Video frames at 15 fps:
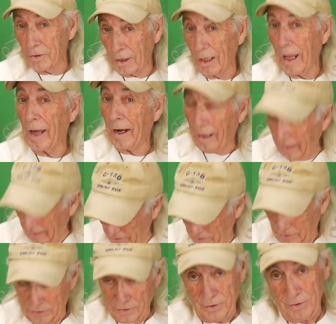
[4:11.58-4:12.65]
a lot of
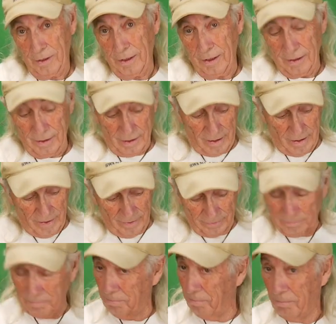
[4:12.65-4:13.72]
lessons uh,
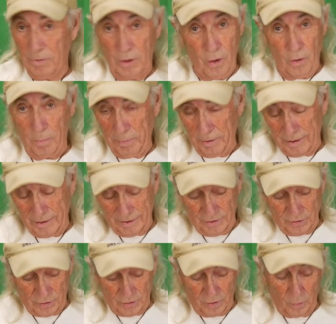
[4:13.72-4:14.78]
it, you know
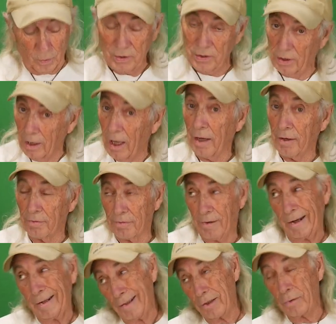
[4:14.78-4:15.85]
because there was a lot of
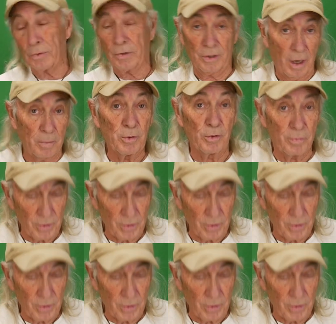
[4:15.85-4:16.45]
I guess there was a number of